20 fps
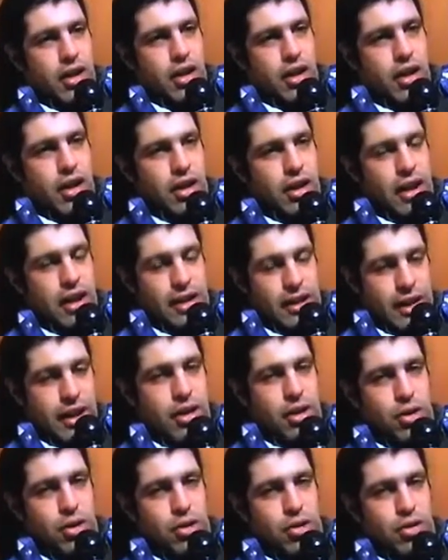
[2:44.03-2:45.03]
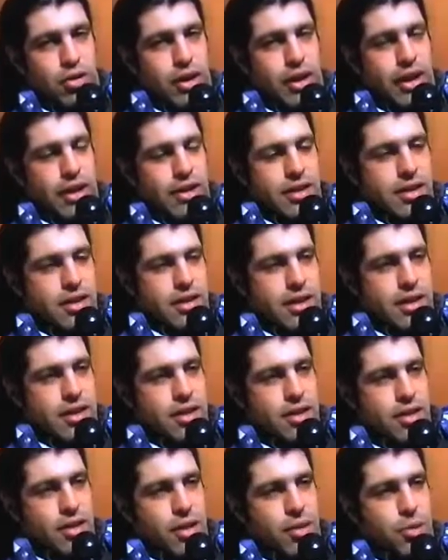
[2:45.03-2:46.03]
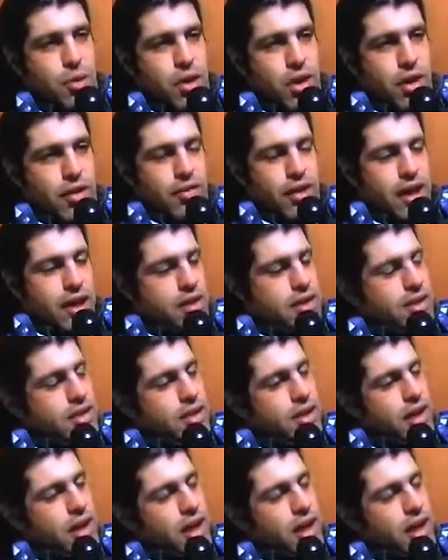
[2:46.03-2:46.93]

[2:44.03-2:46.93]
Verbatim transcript: uh continue in this work of arts.